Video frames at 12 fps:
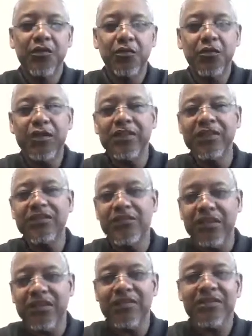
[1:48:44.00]
What the
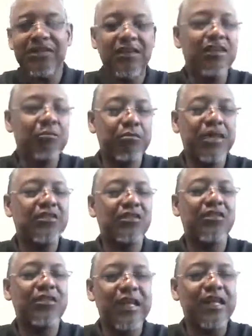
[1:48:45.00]
chances are based
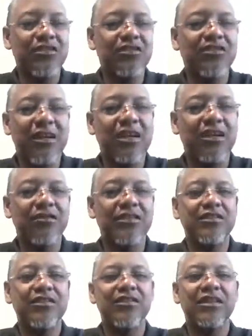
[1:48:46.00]
on national
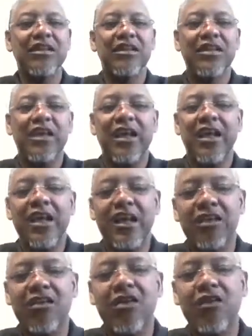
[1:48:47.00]
averages,
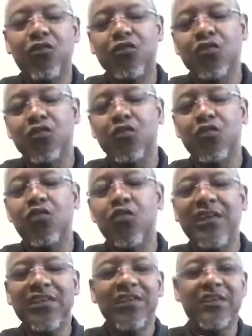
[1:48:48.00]
and also
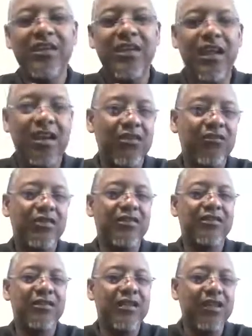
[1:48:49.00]
what the
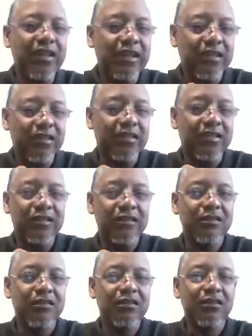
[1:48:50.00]
average length
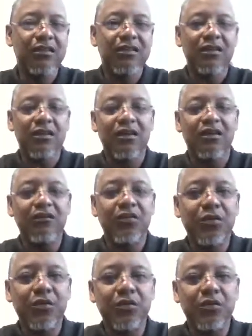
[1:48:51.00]
of
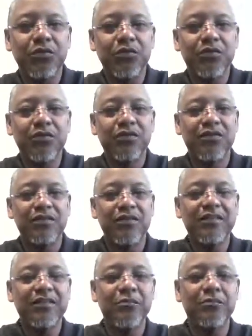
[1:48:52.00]
those
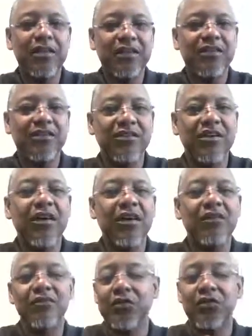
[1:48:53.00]
disabilities
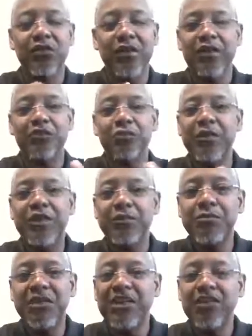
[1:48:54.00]
are. Your case may
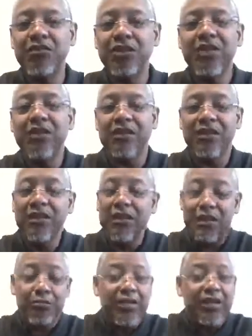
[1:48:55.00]
be unique.
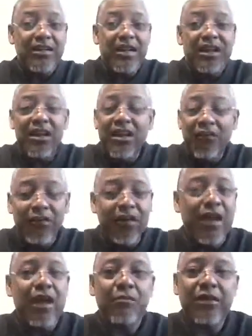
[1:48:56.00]
It may not ever
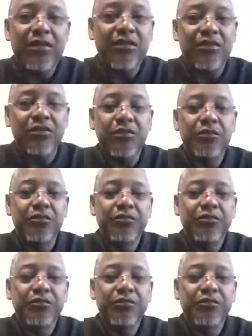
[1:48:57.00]
happen to you.